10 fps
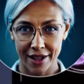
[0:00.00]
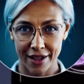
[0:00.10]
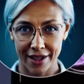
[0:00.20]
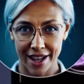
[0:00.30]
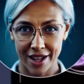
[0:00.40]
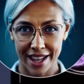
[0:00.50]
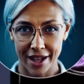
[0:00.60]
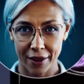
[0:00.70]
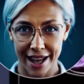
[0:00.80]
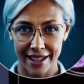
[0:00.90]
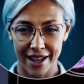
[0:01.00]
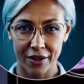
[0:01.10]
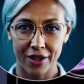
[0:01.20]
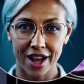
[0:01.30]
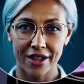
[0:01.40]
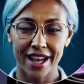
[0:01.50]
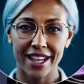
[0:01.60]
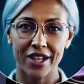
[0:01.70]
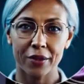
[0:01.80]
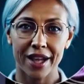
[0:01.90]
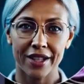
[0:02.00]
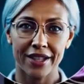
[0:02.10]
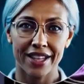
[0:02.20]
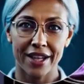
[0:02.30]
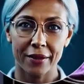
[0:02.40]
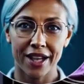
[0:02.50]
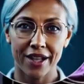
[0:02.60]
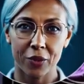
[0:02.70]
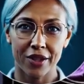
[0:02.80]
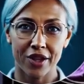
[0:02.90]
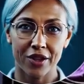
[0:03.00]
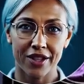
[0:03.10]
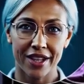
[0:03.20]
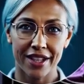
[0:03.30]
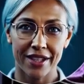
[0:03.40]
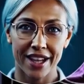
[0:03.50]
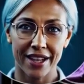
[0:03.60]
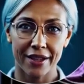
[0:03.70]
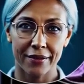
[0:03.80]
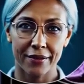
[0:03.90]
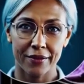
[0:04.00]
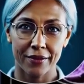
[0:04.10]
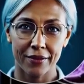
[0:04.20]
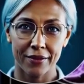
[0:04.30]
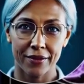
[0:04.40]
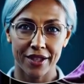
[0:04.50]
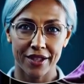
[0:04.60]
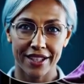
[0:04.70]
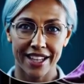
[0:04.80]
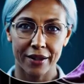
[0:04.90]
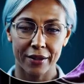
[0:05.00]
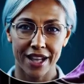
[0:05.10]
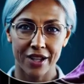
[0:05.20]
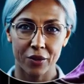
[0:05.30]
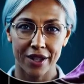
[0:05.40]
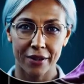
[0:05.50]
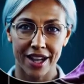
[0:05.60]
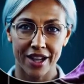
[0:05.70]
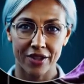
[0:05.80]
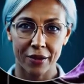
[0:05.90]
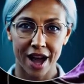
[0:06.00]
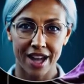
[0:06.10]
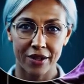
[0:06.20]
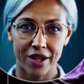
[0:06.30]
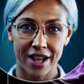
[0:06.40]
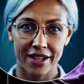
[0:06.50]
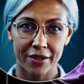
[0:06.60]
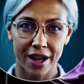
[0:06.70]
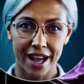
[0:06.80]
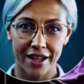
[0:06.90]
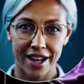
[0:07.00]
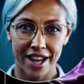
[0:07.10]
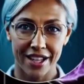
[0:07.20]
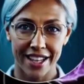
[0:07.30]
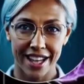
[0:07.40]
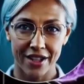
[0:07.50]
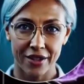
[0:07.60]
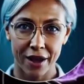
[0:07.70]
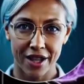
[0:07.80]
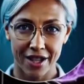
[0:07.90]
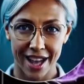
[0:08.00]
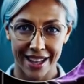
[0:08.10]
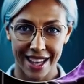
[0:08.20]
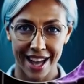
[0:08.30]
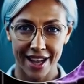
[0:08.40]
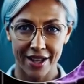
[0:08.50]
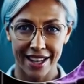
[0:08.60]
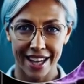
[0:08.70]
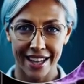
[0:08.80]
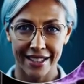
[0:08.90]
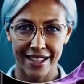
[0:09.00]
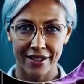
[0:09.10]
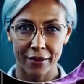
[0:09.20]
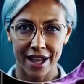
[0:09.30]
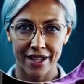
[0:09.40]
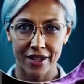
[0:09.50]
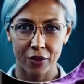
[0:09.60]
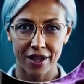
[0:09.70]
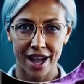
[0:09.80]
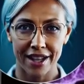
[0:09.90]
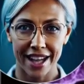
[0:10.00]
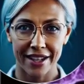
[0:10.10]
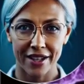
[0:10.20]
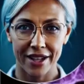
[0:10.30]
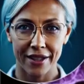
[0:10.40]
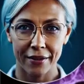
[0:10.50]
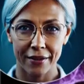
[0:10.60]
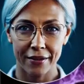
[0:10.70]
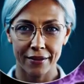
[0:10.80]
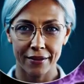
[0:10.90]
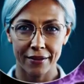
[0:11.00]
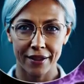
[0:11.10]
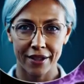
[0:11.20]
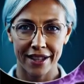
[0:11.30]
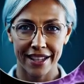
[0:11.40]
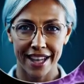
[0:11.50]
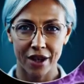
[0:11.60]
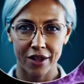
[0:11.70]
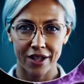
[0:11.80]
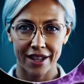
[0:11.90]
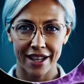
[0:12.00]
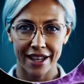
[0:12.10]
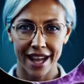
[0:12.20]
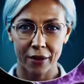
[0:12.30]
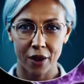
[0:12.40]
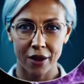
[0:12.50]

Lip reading: methods section explains how the lung cancer patient database was used in this study. The database was obtained from a hospital in Spain and contained information on 887 patients with lung cancer. The data was cleaned and